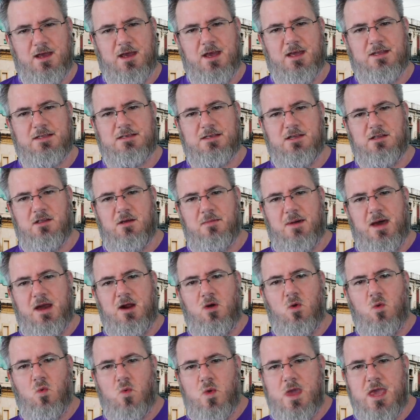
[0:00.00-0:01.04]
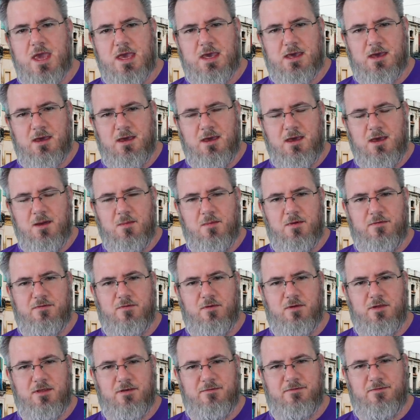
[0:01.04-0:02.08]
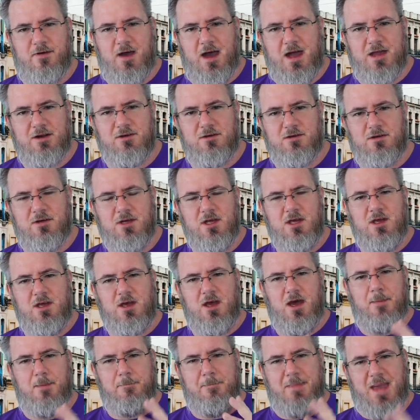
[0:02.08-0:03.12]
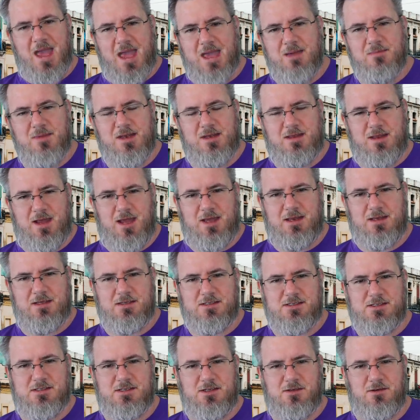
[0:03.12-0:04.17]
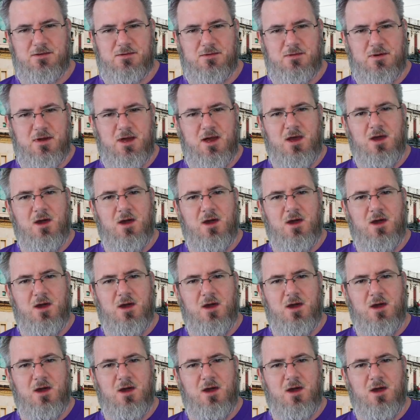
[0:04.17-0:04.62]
until about a week before the final payment date is due.